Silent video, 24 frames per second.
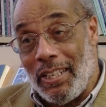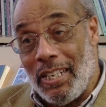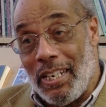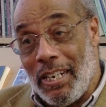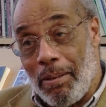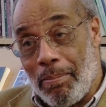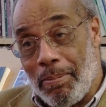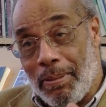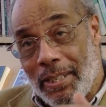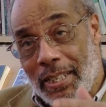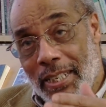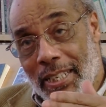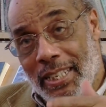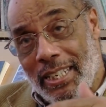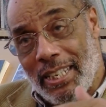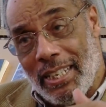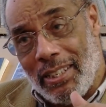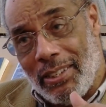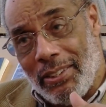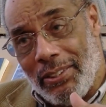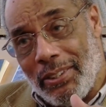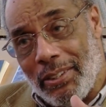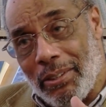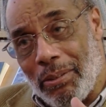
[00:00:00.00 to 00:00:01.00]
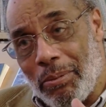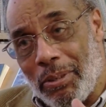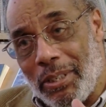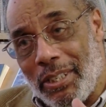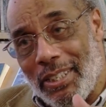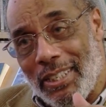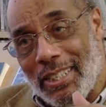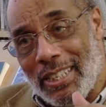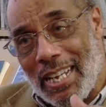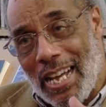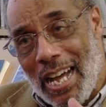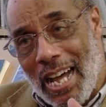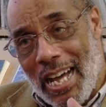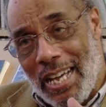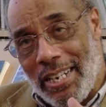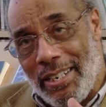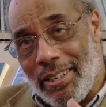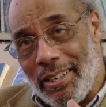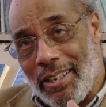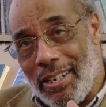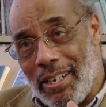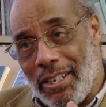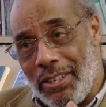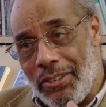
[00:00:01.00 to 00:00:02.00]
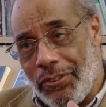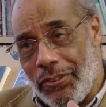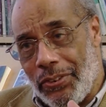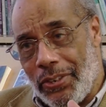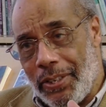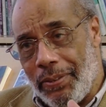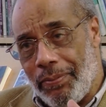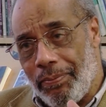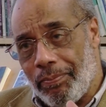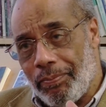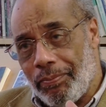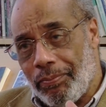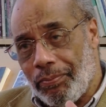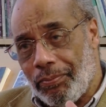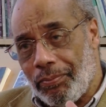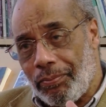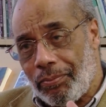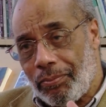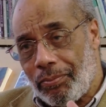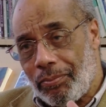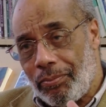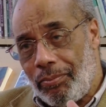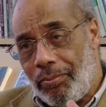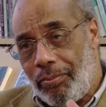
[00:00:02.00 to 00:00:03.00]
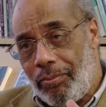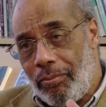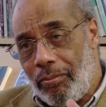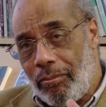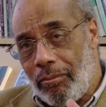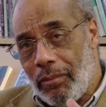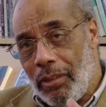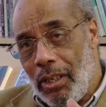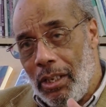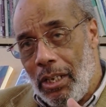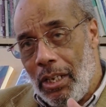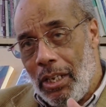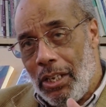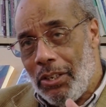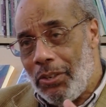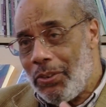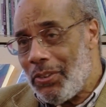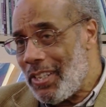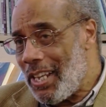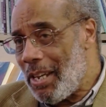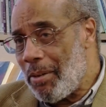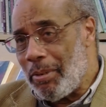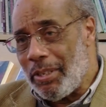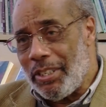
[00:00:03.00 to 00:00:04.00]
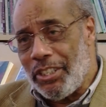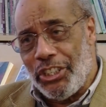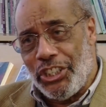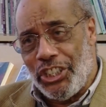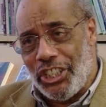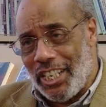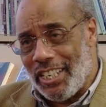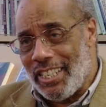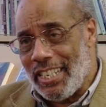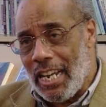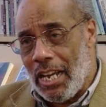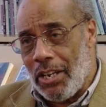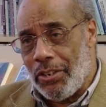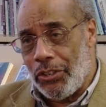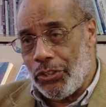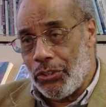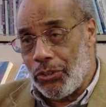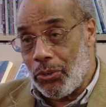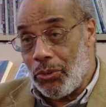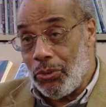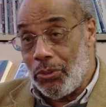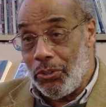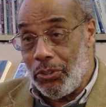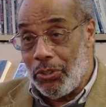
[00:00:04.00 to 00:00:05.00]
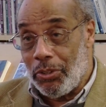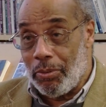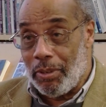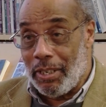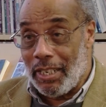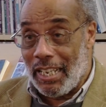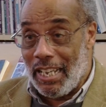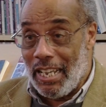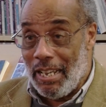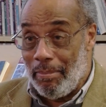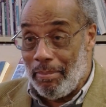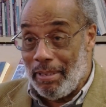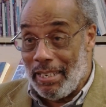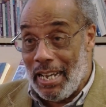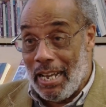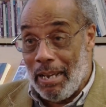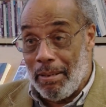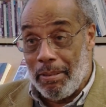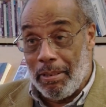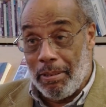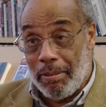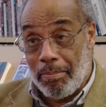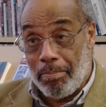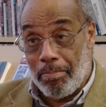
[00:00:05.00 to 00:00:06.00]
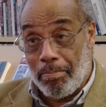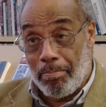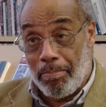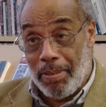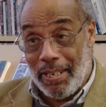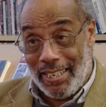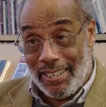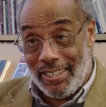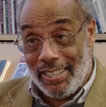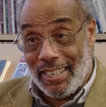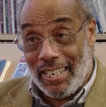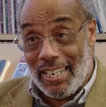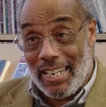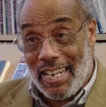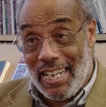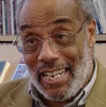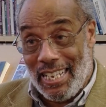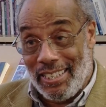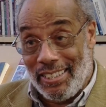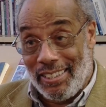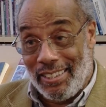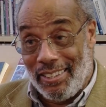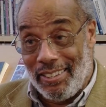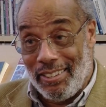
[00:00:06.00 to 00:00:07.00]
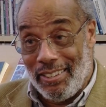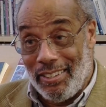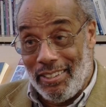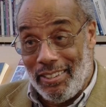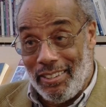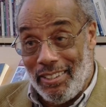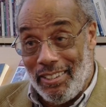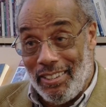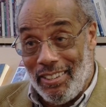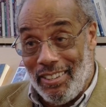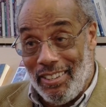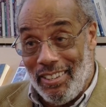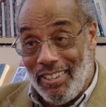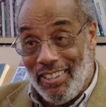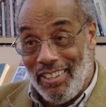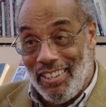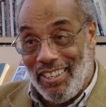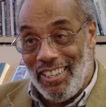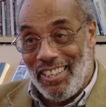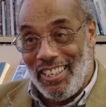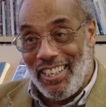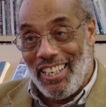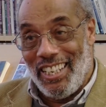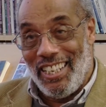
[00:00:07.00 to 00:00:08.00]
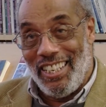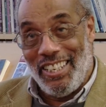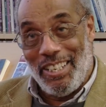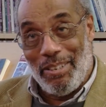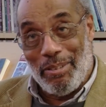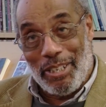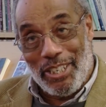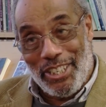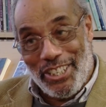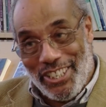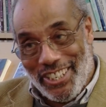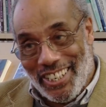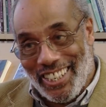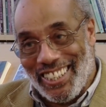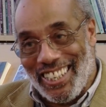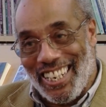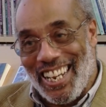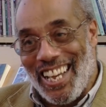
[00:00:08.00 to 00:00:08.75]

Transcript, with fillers: And up in the Delta, which is cotton country, you know, they would shut down the schools when it came time to pick the cotton and they would shut